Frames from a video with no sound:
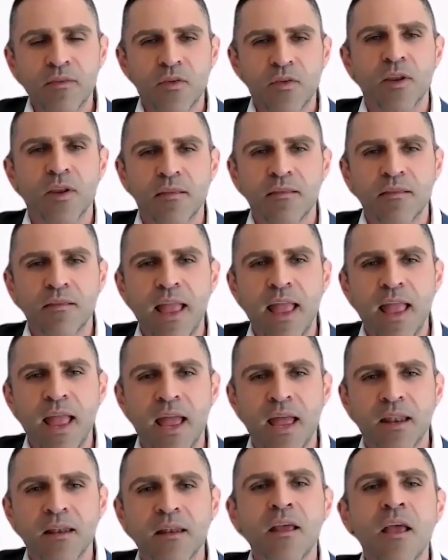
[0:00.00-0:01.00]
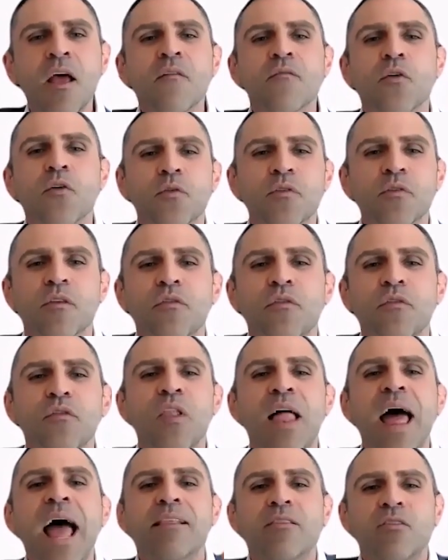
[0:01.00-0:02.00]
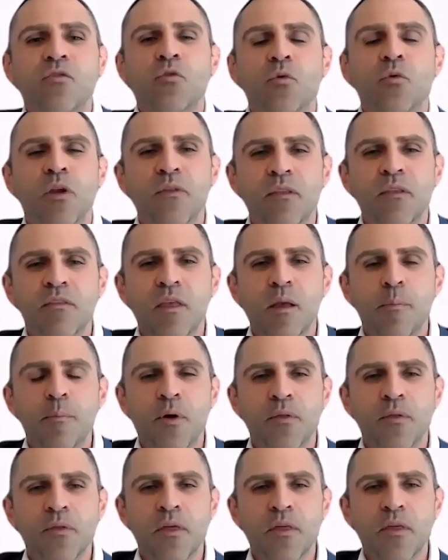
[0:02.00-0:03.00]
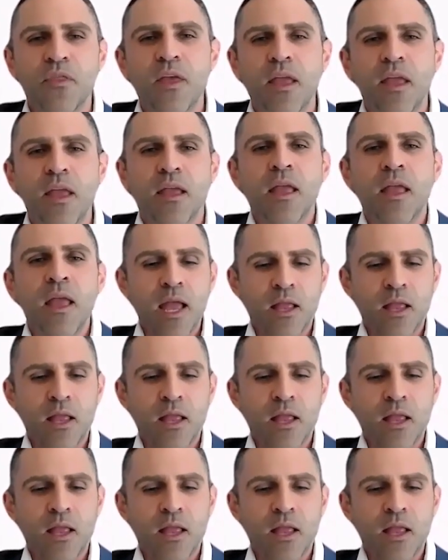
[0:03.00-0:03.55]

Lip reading: on a stand versus a flat screen that's up on the thing,